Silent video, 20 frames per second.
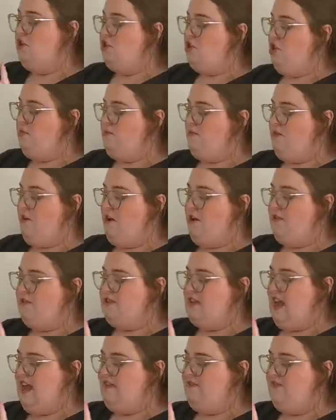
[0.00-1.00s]

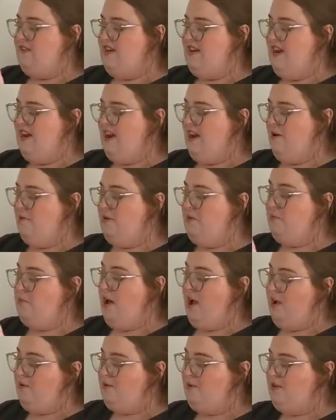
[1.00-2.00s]
tuberose, and vanilla with
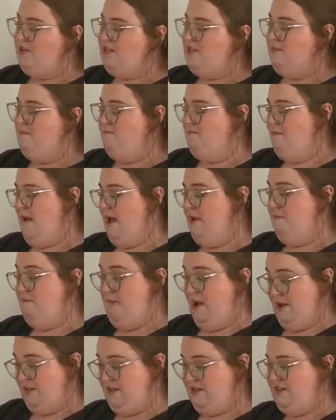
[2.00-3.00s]
white woods and
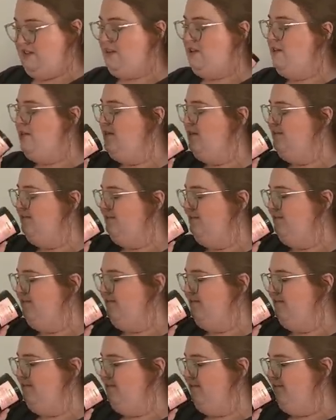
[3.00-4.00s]
musk.
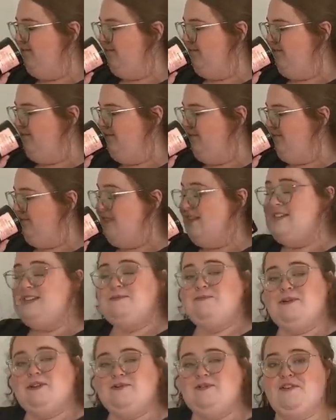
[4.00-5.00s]
It
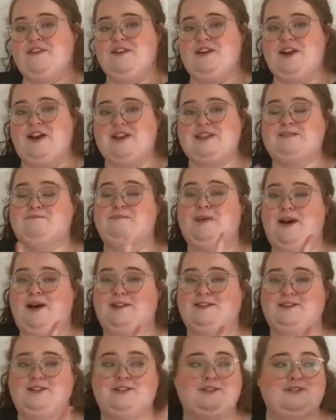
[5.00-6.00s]
smells very nice,
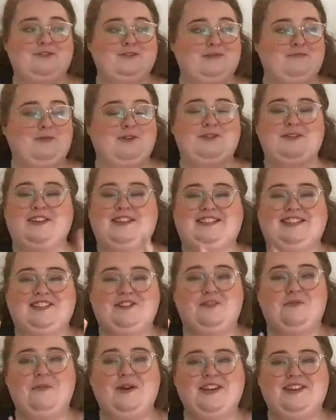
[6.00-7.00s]
but do you not put these in
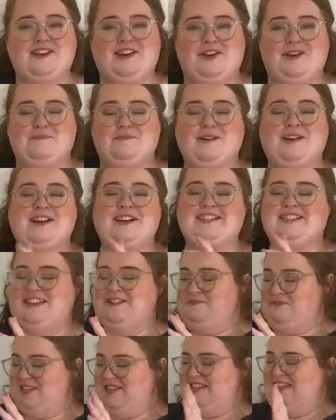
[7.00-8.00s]
your window, because
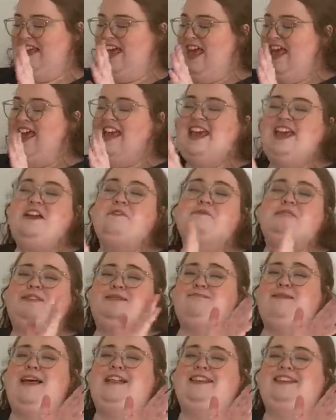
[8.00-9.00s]
it was
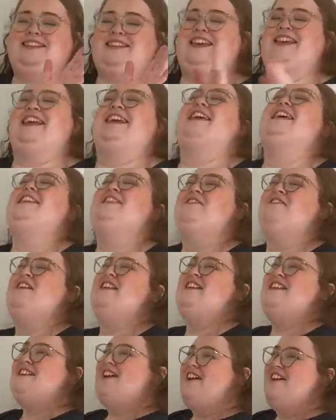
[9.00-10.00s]
melting in the
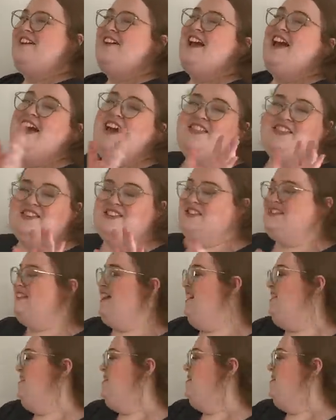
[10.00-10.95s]
window. The sun at